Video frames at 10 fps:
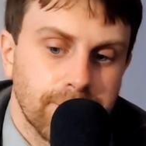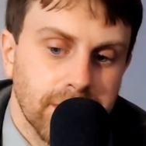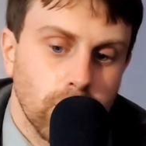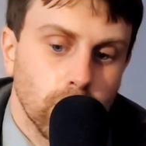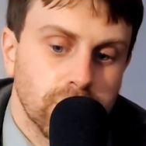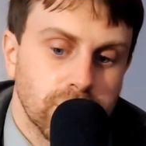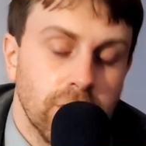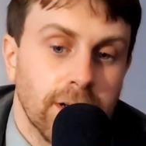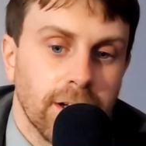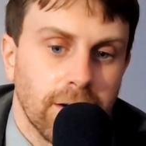was good
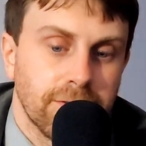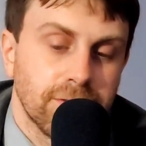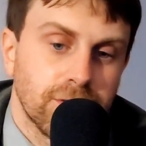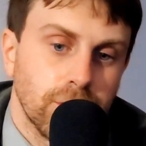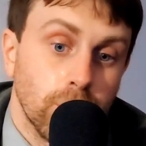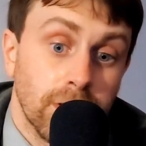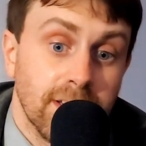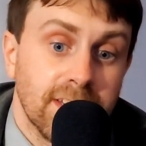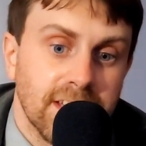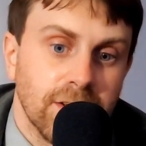enough to
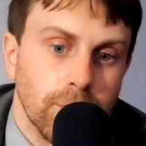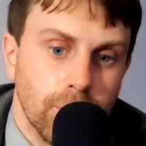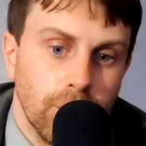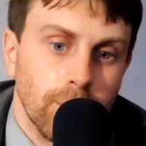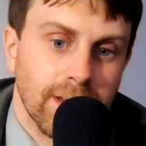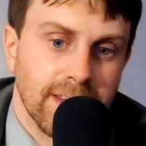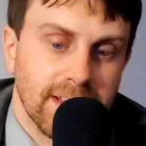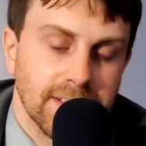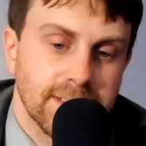continue doing this.